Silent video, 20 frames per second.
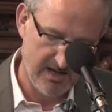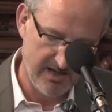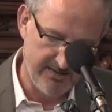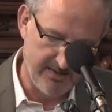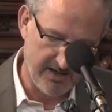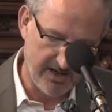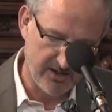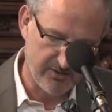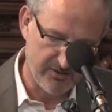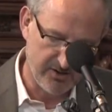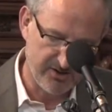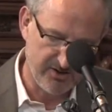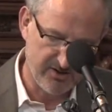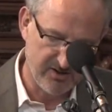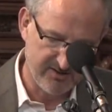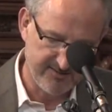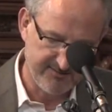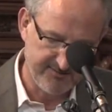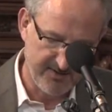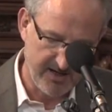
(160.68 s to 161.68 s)
that
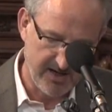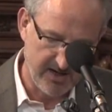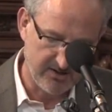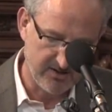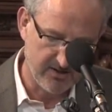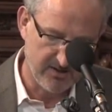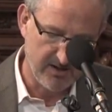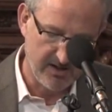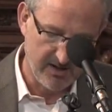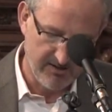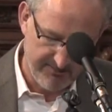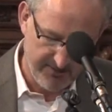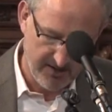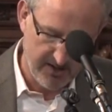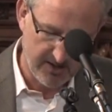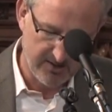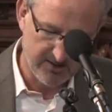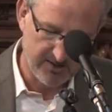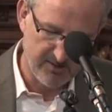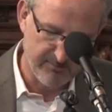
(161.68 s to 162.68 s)
Christians face
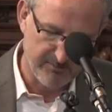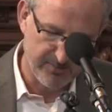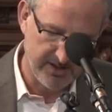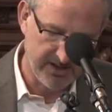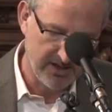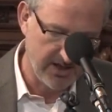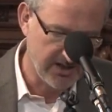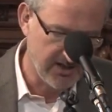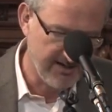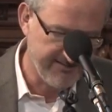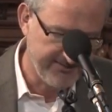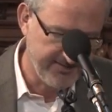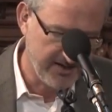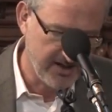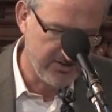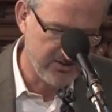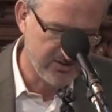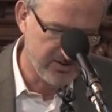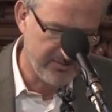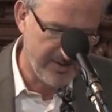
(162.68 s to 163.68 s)
in bringing their
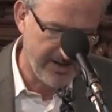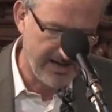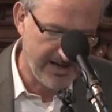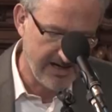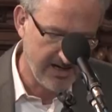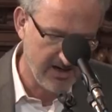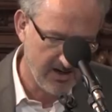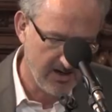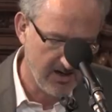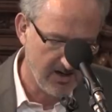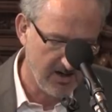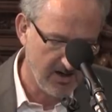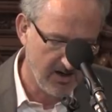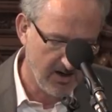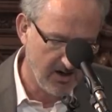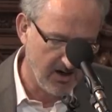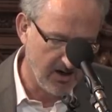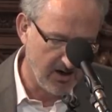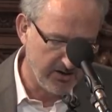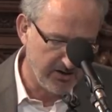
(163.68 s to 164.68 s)
faith to bear
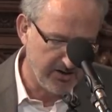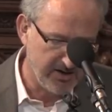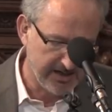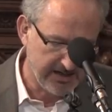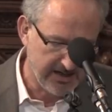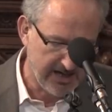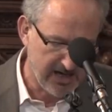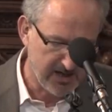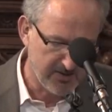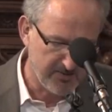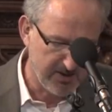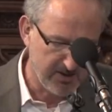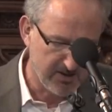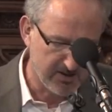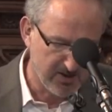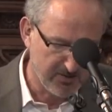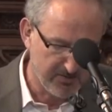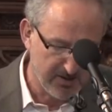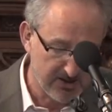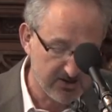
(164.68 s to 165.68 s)
on an academy that
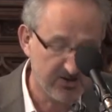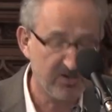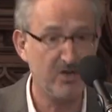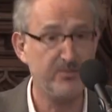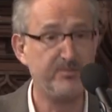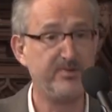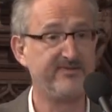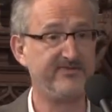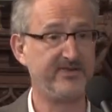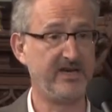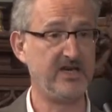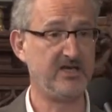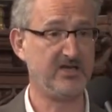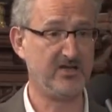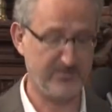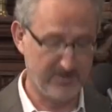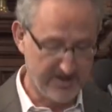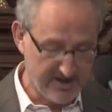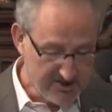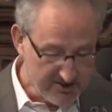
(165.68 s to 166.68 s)
had been so
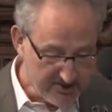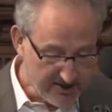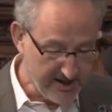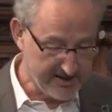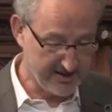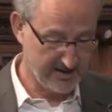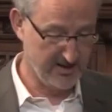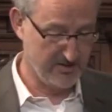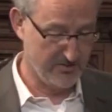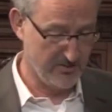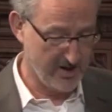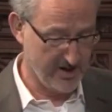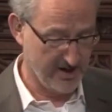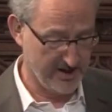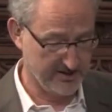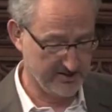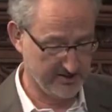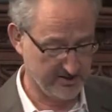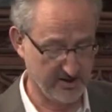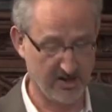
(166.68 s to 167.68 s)
pervasively
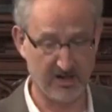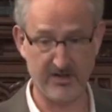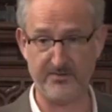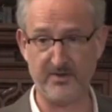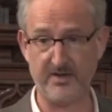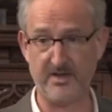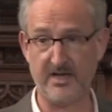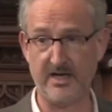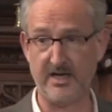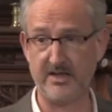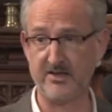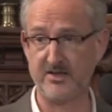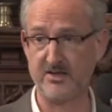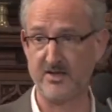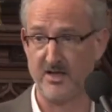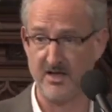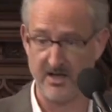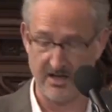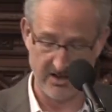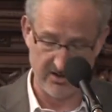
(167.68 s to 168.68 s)
secularized over the last
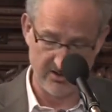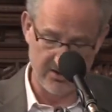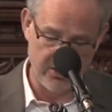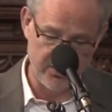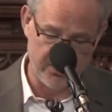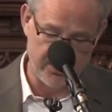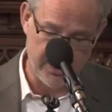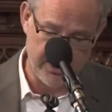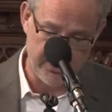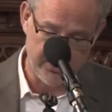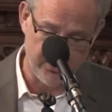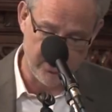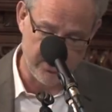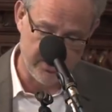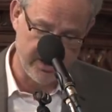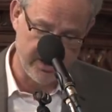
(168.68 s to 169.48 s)
2 centuries.